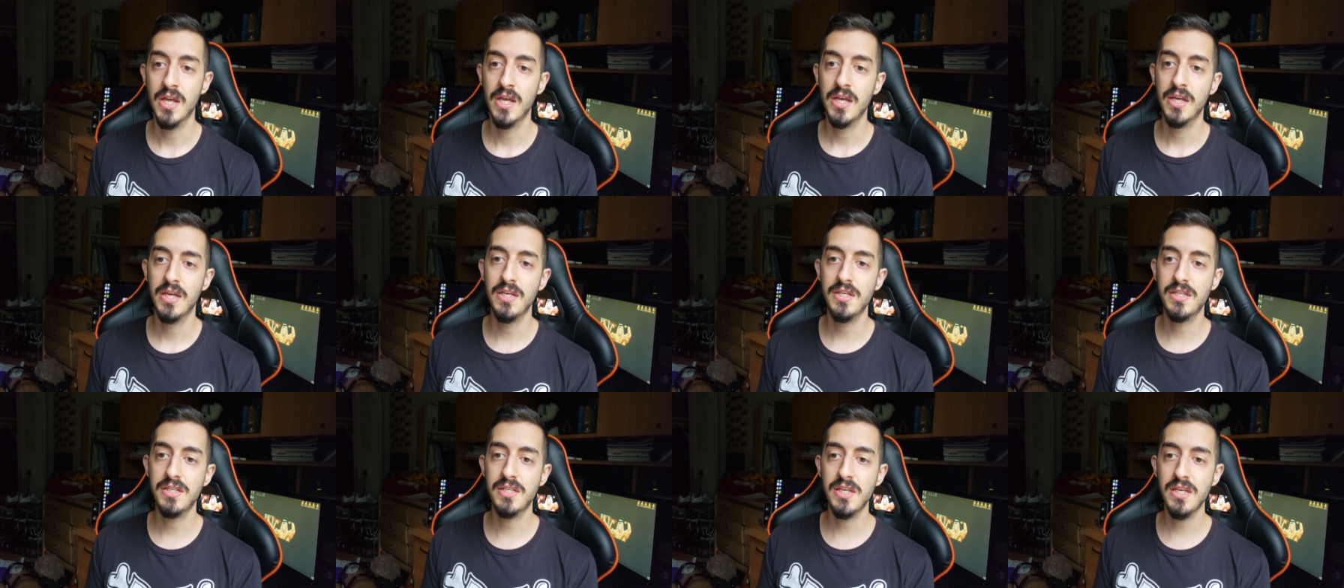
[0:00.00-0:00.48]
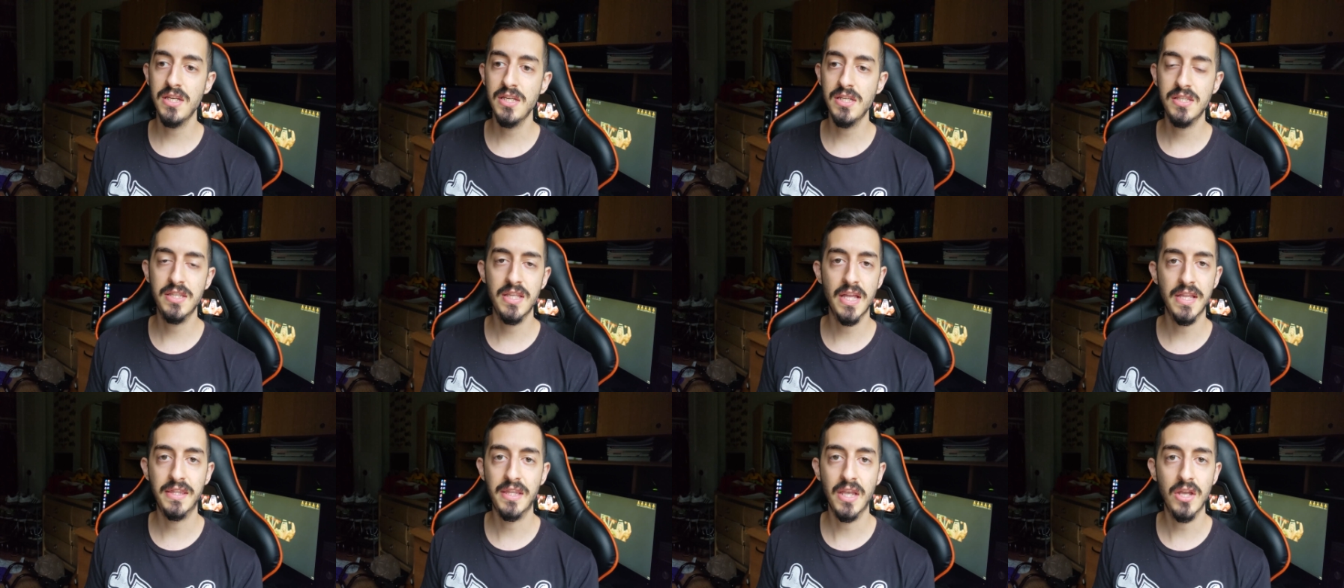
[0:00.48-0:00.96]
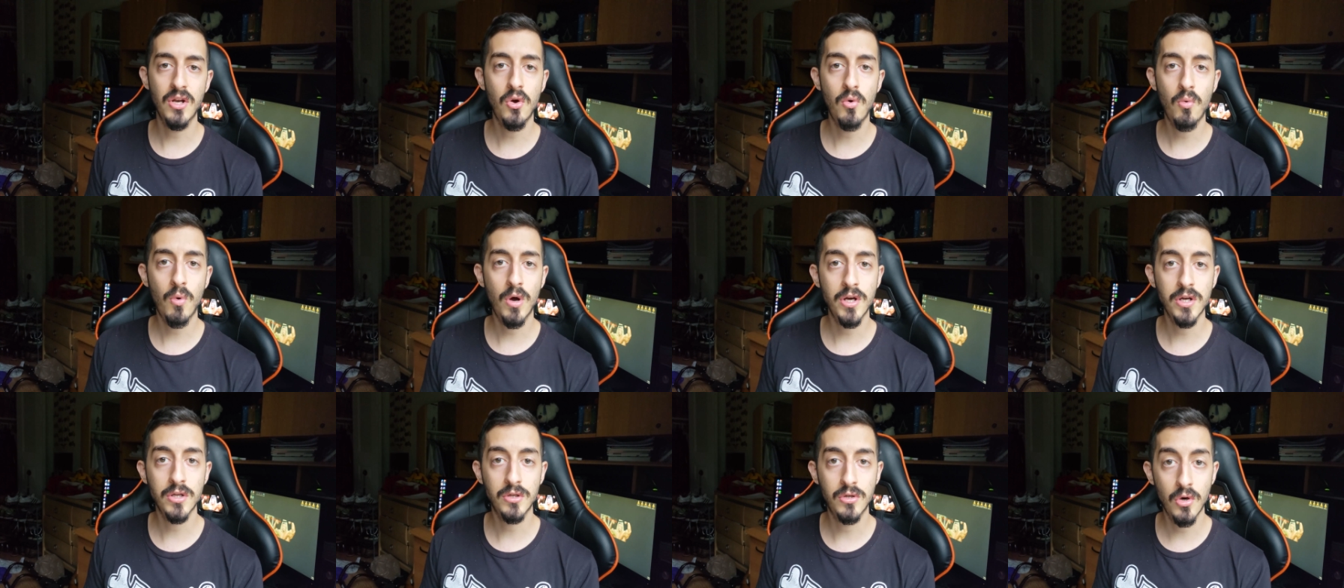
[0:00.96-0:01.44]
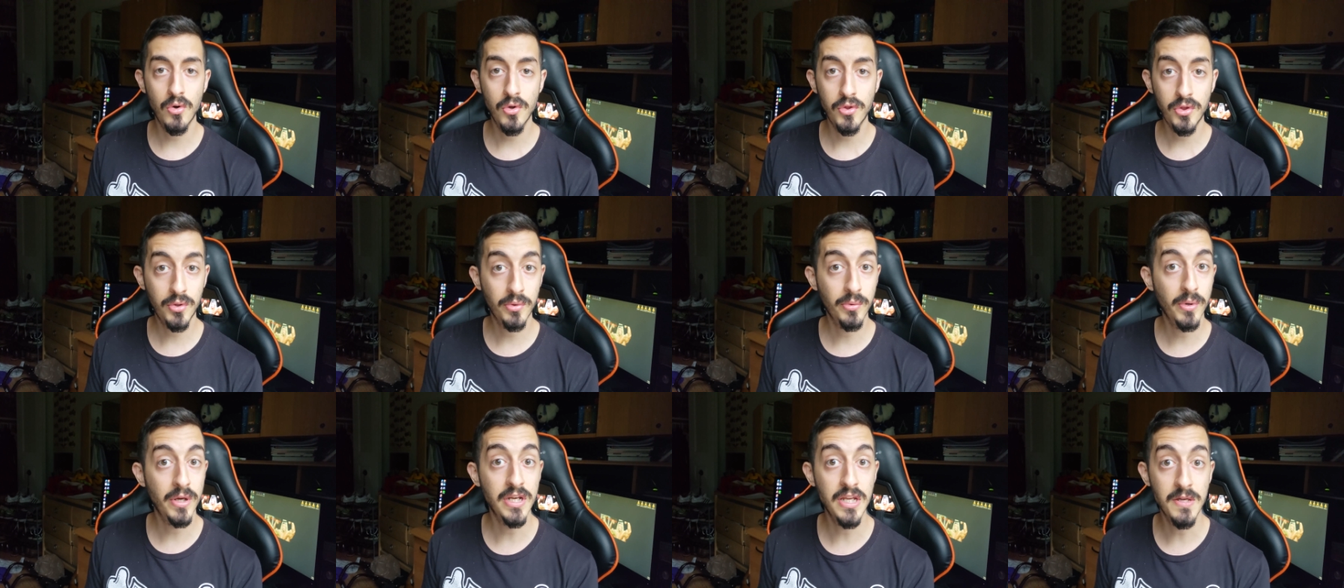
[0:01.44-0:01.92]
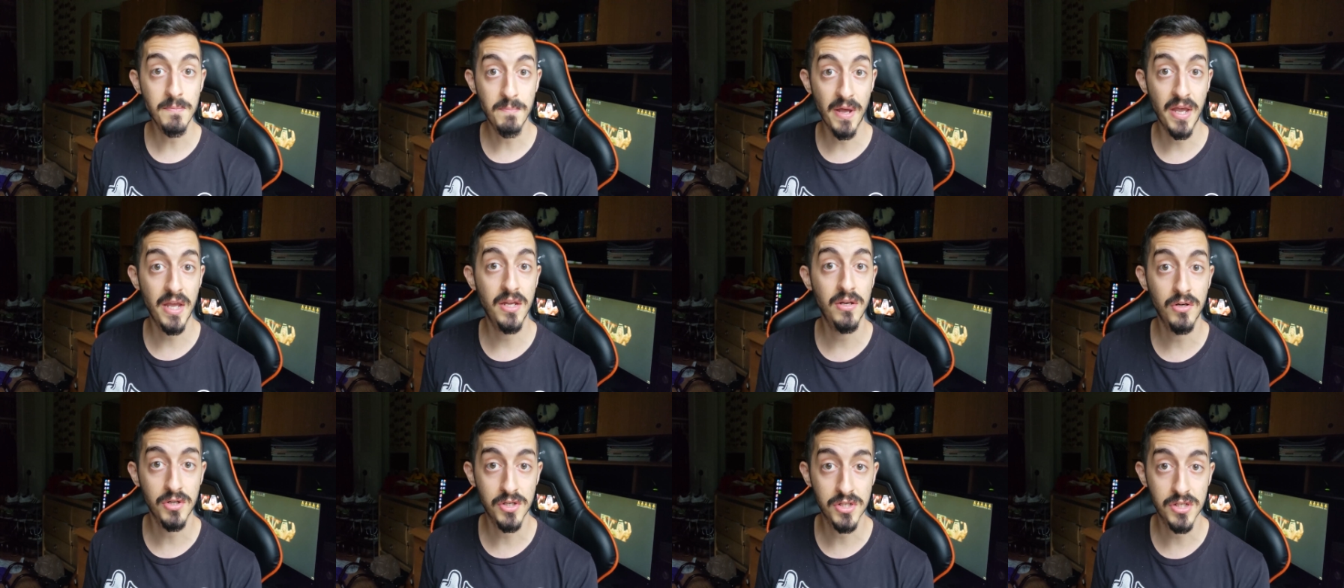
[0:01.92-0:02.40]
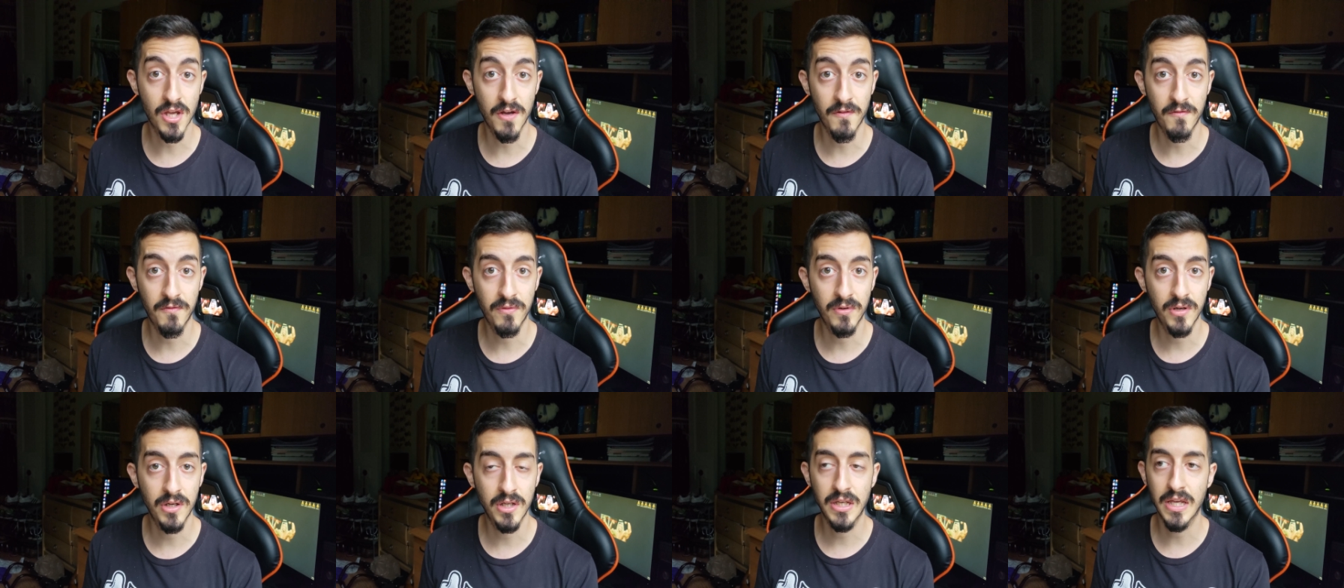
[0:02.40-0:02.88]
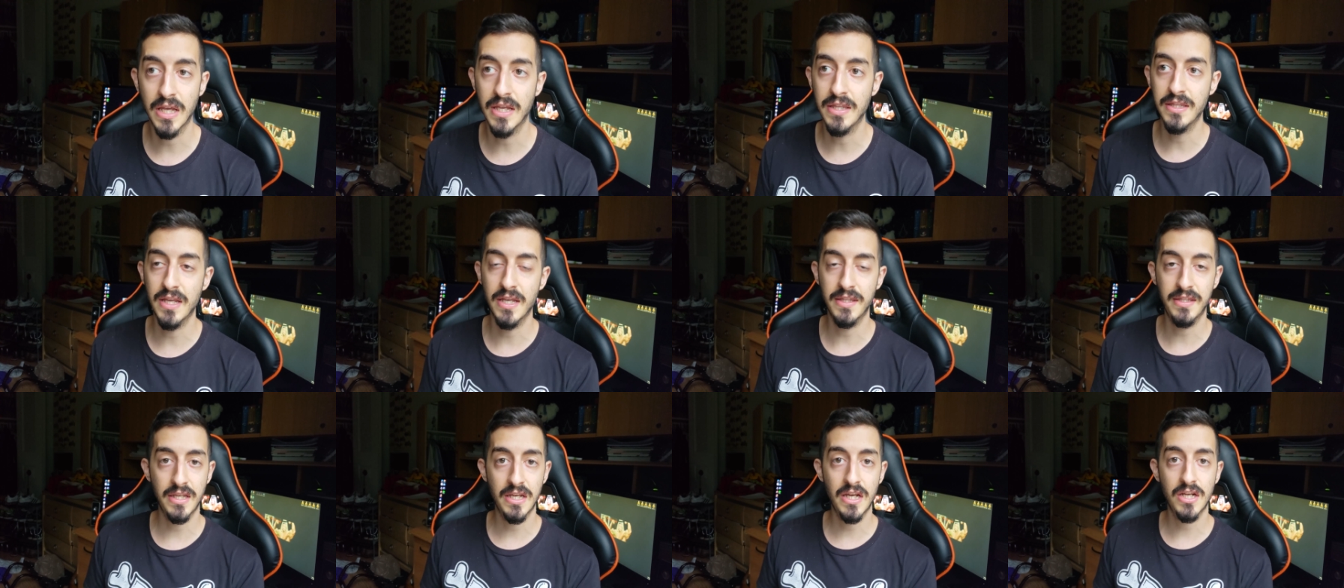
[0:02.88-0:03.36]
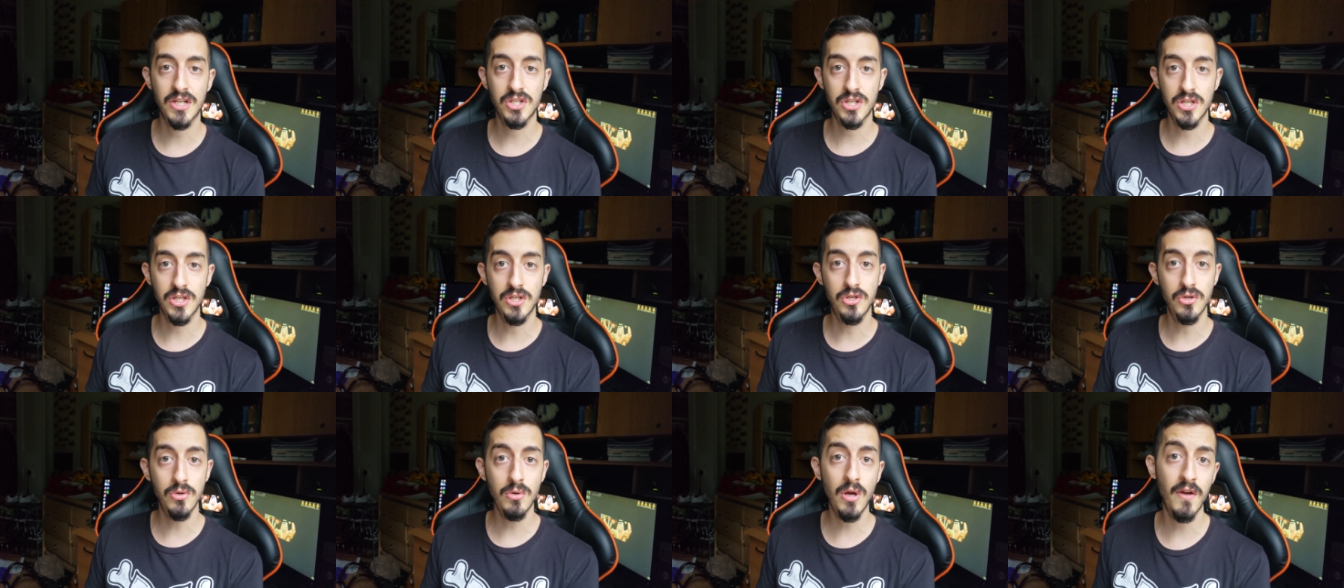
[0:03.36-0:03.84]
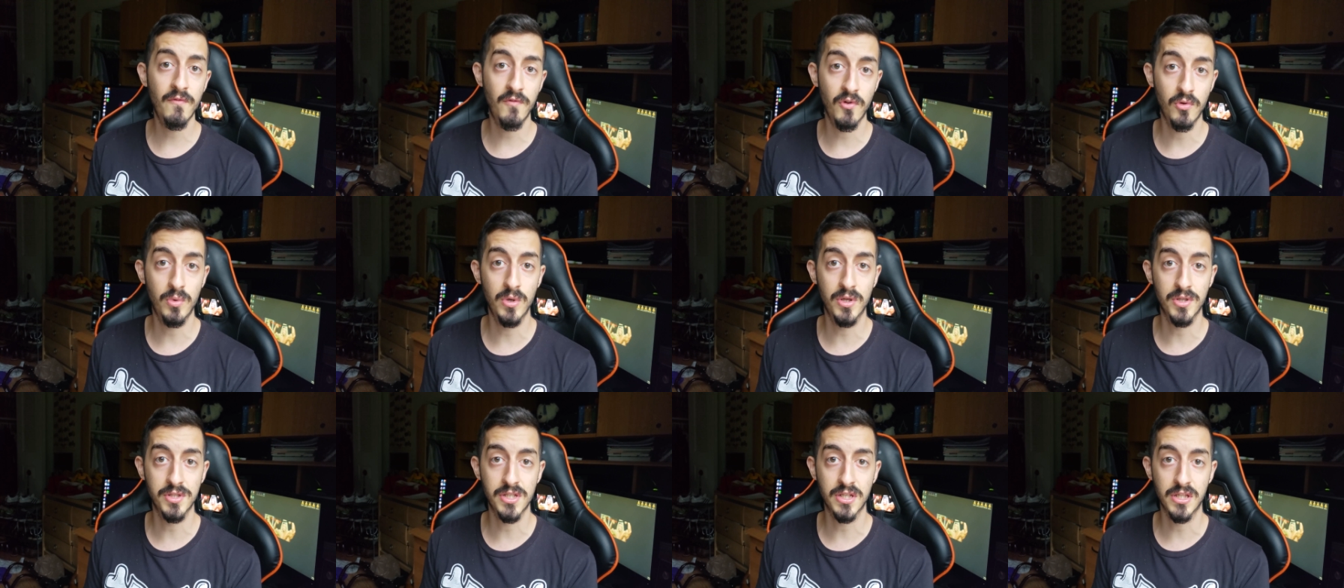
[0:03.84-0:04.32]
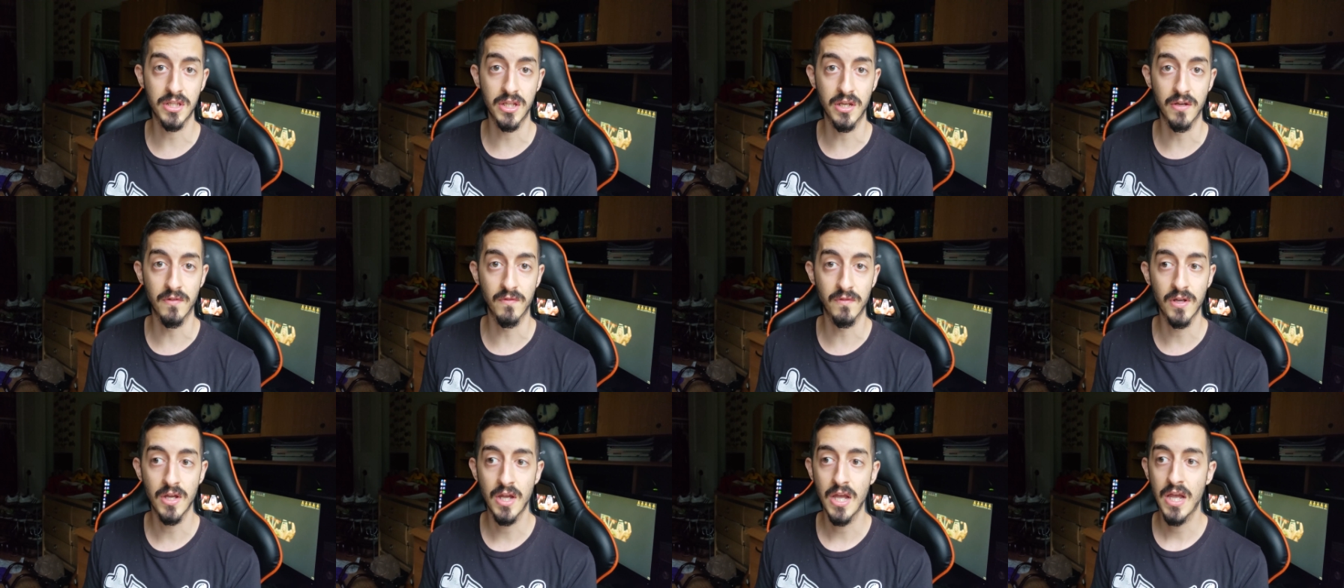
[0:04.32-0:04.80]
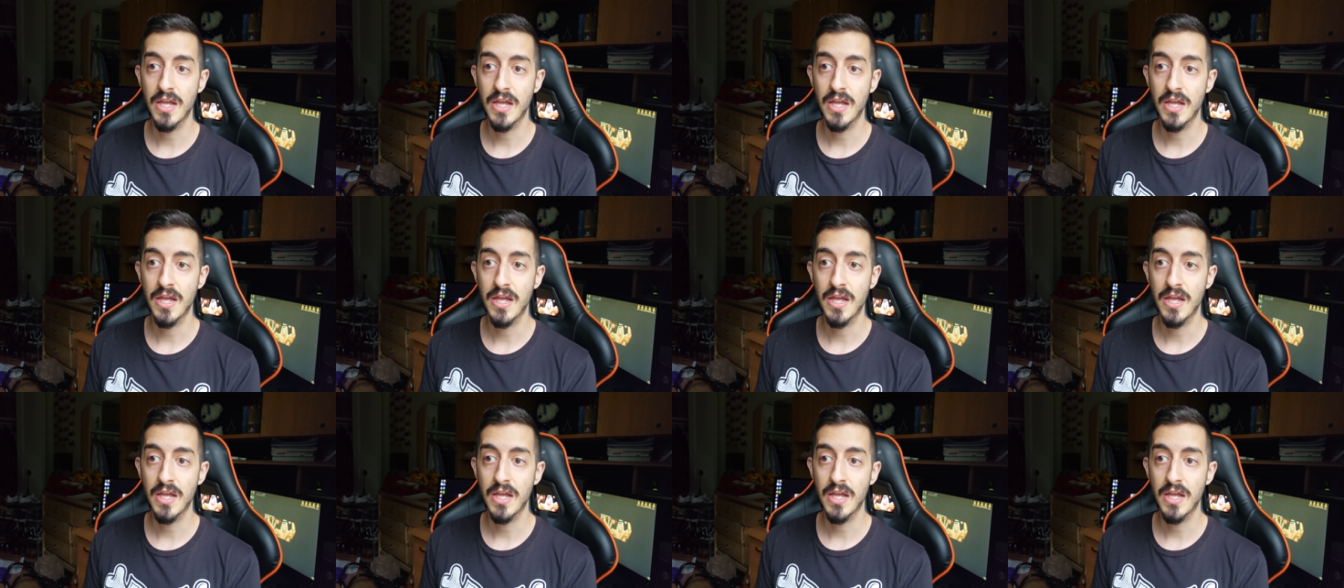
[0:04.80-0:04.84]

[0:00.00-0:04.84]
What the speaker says: He sees that they don't want to go through any pain or suffering, and that they actually do have a will to live,